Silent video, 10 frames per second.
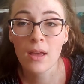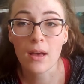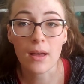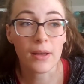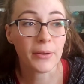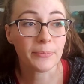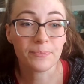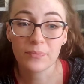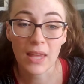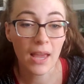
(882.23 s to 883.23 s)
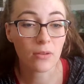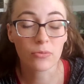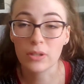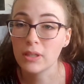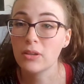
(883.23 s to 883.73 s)
they had a
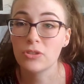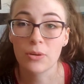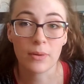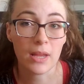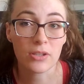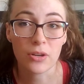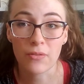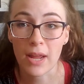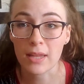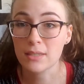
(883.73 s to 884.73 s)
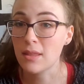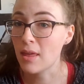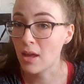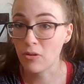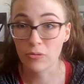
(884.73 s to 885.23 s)
really good germination rate.
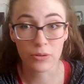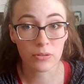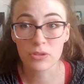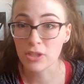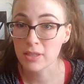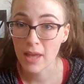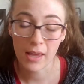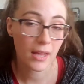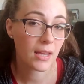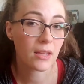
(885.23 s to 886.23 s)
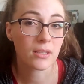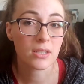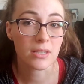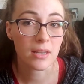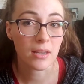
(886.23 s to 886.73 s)
They grew just like any other
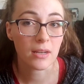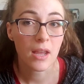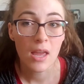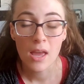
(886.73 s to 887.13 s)
seed.